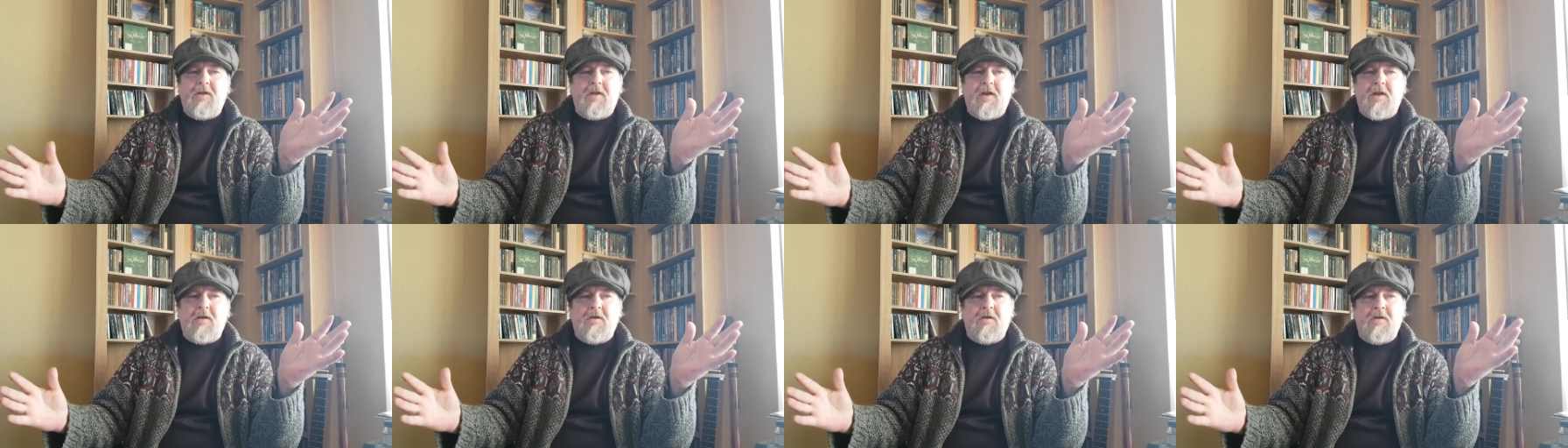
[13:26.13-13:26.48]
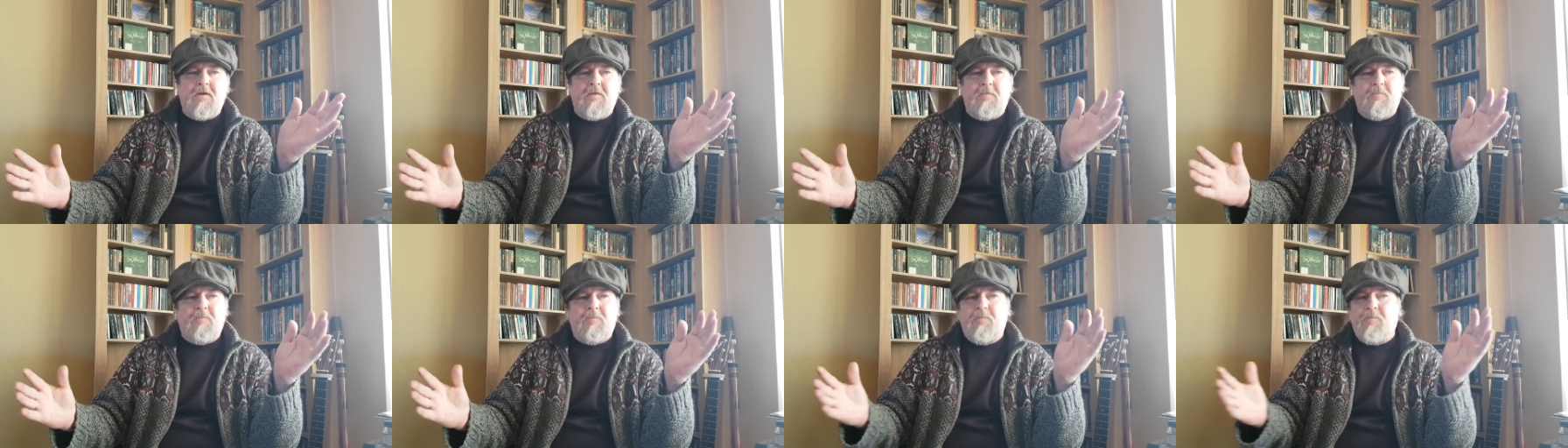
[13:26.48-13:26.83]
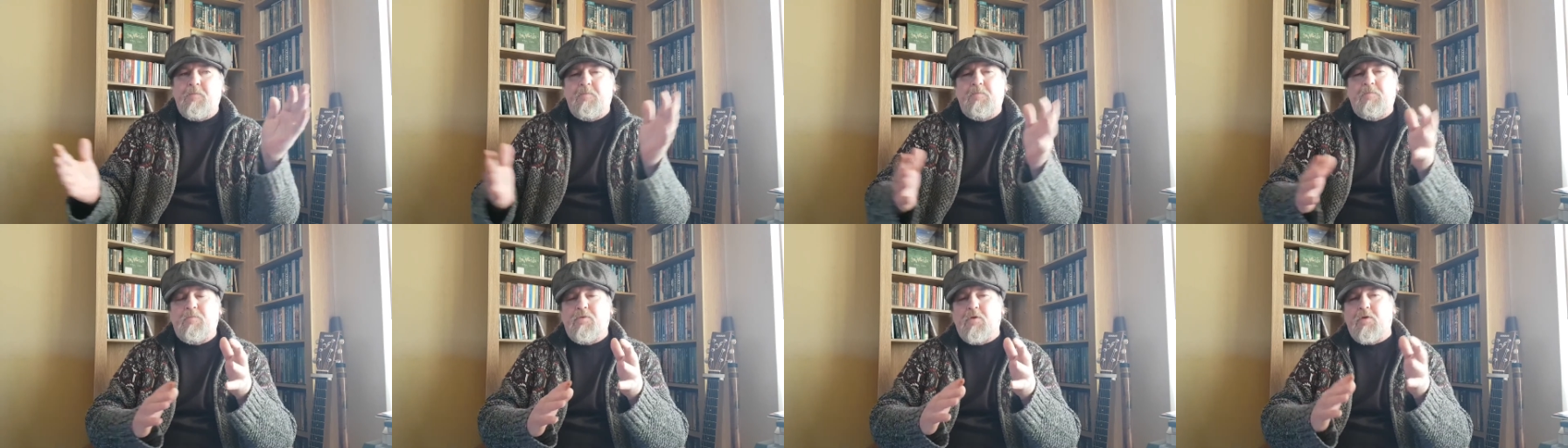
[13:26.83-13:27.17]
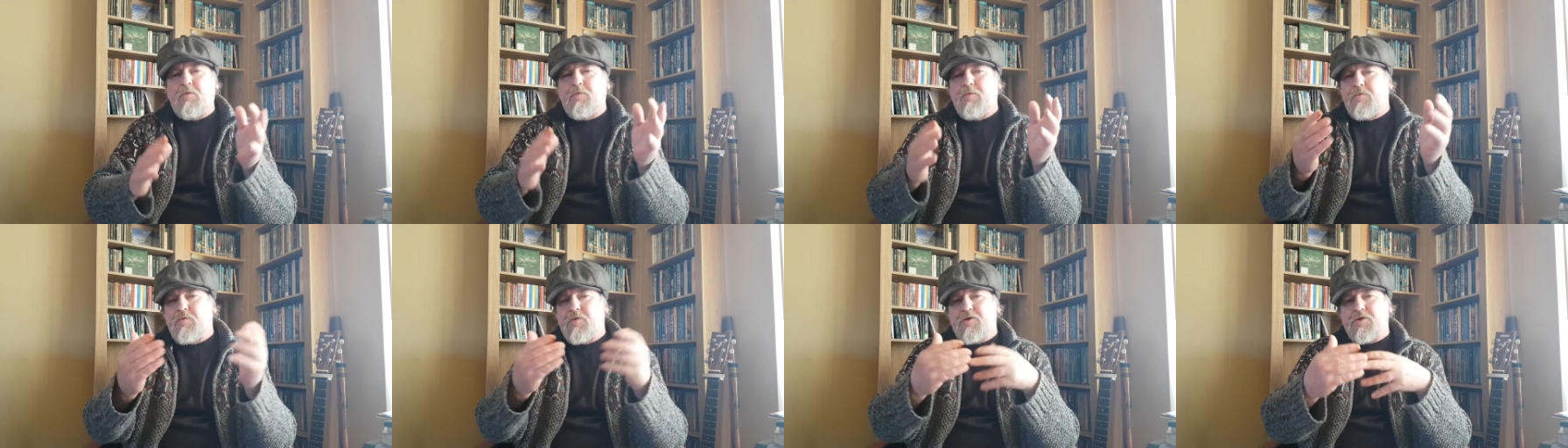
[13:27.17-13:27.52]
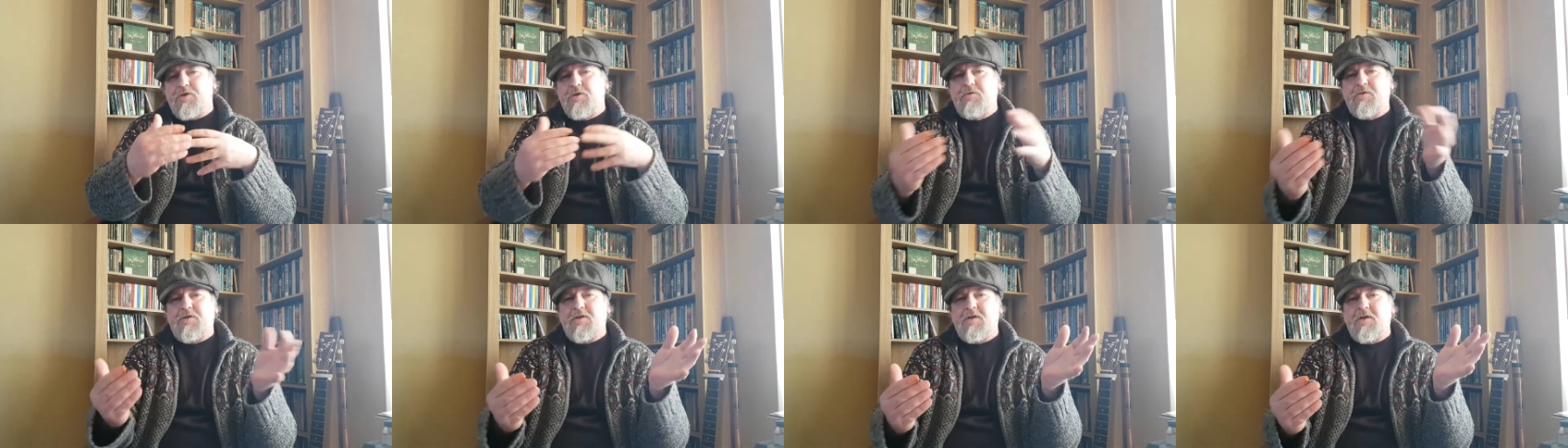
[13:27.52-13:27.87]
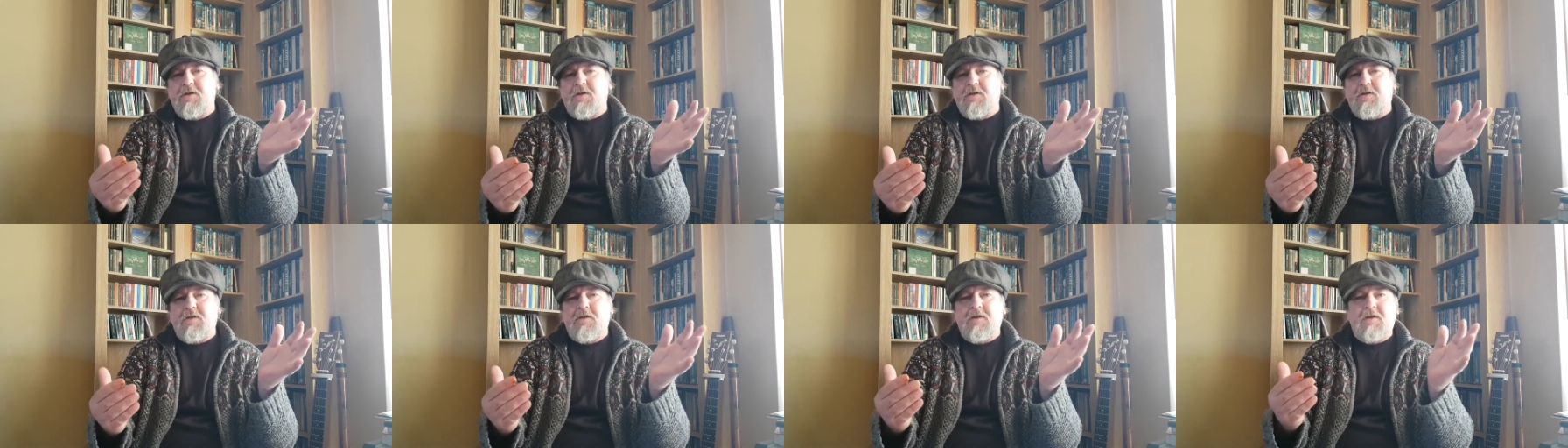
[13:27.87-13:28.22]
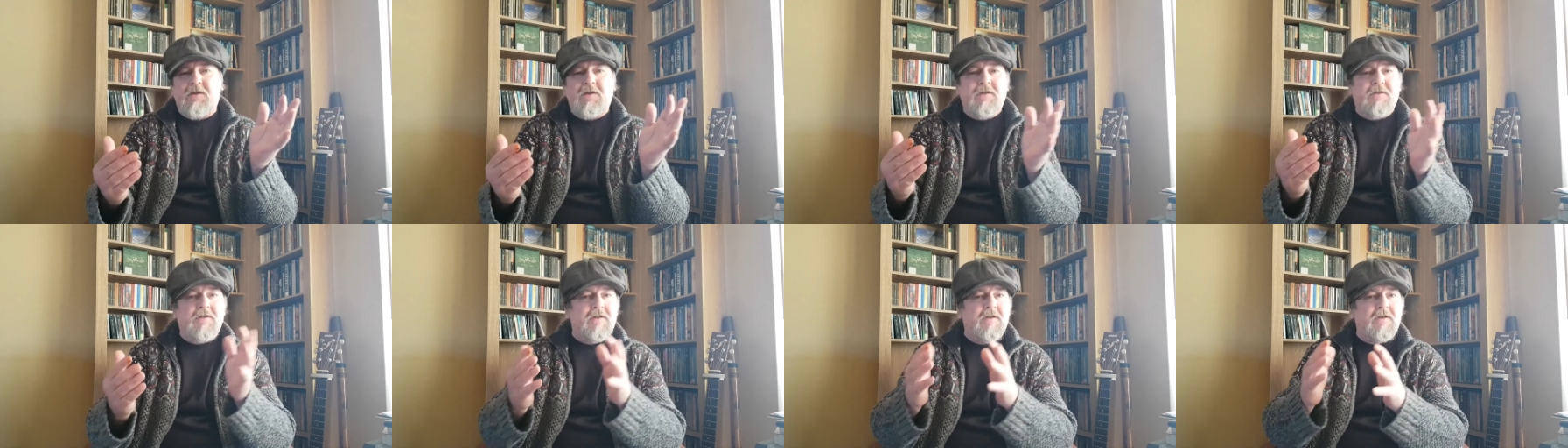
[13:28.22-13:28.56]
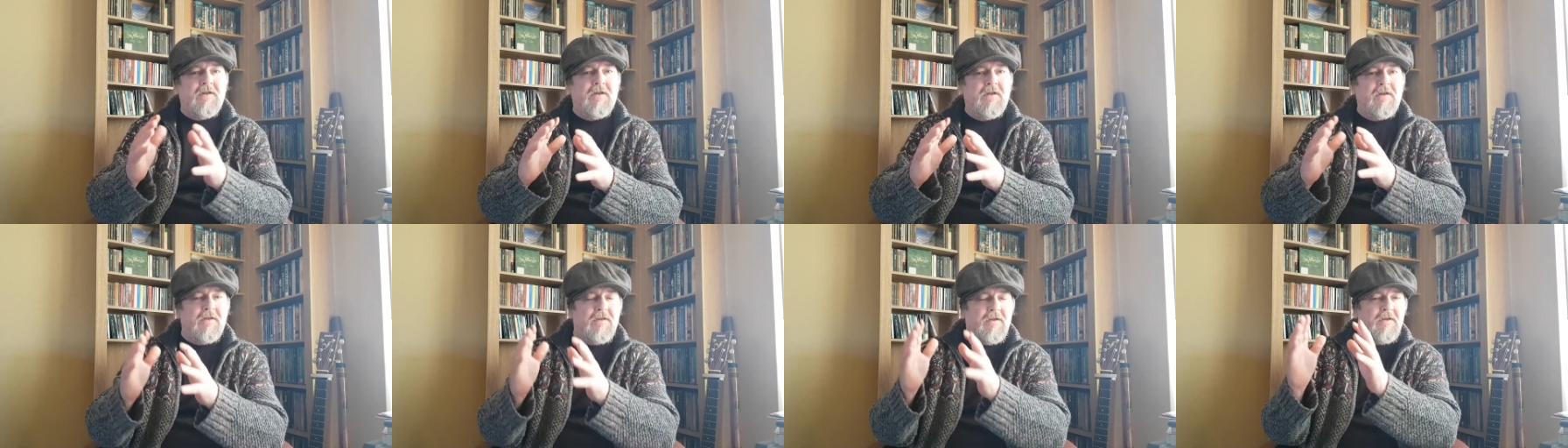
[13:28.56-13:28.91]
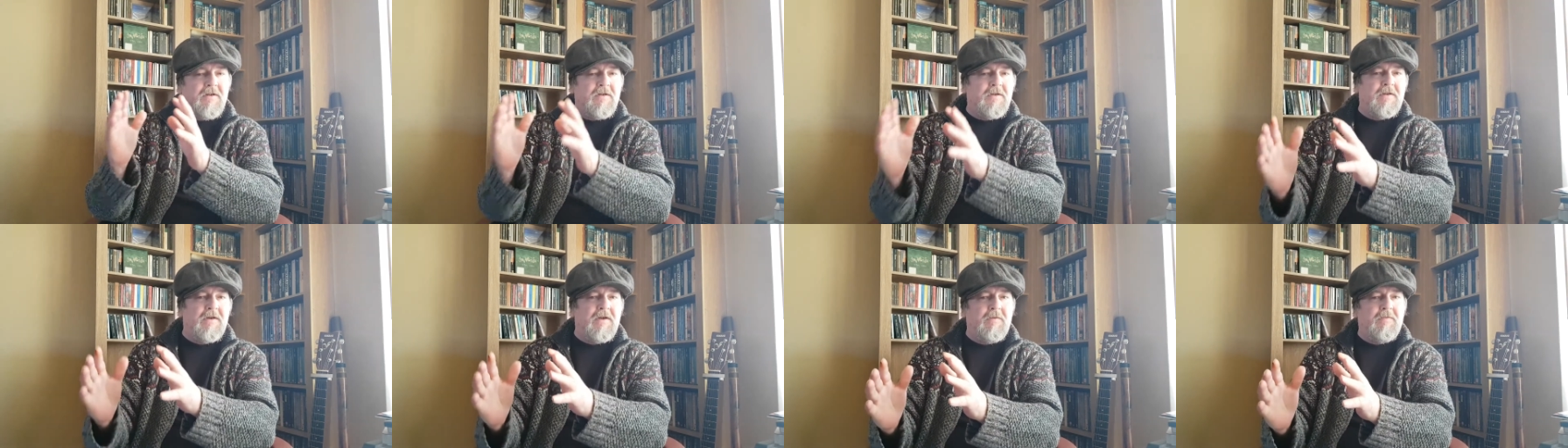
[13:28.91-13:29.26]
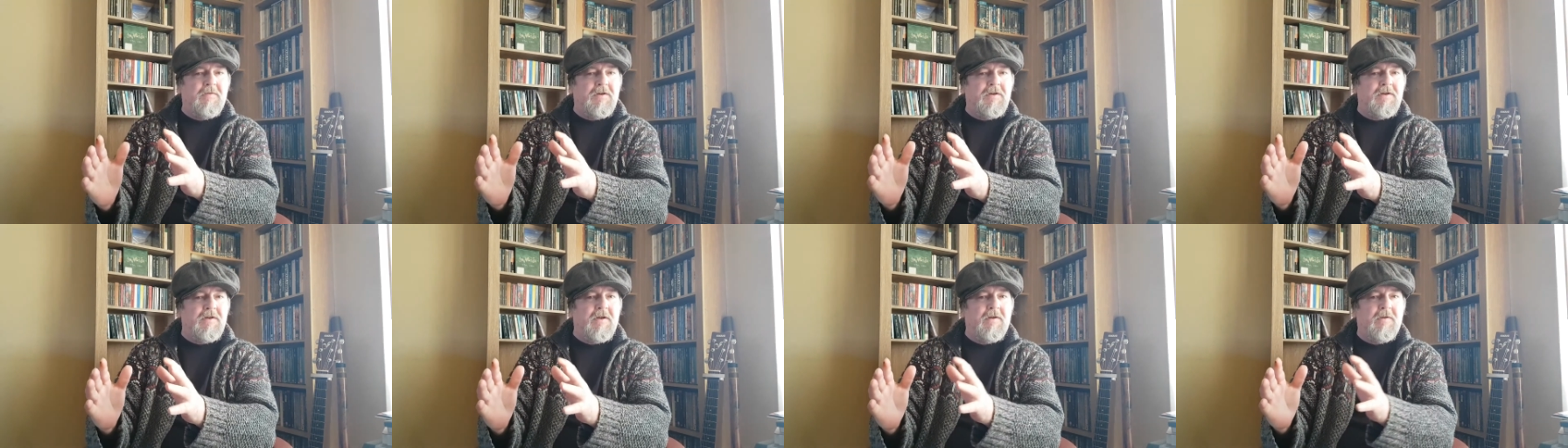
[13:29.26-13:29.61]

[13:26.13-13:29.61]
They could have put two CDs and the DVD